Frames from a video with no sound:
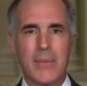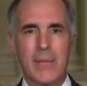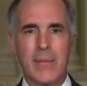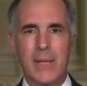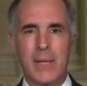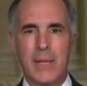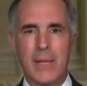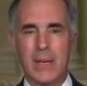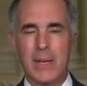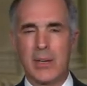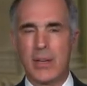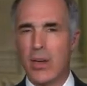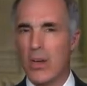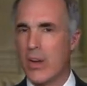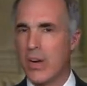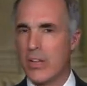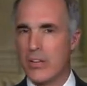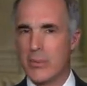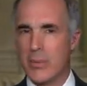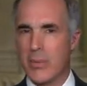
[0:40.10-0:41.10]
and it
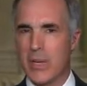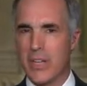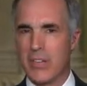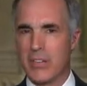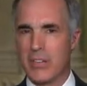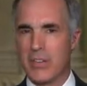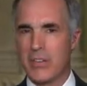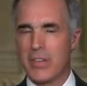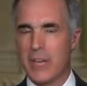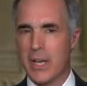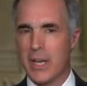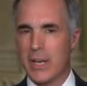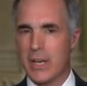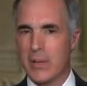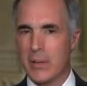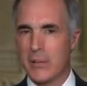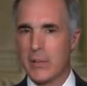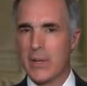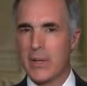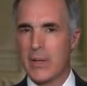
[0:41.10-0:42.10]
caused me to take
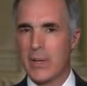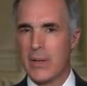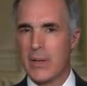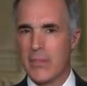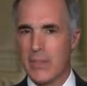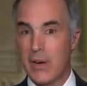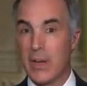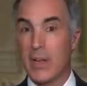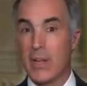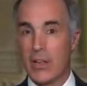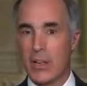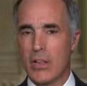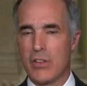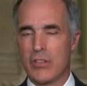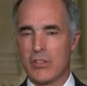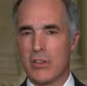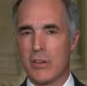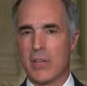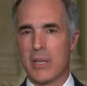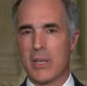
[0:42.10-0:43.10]
a very
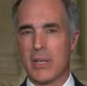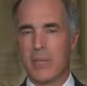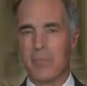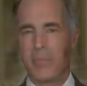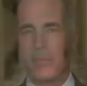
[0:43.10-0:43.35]
close look at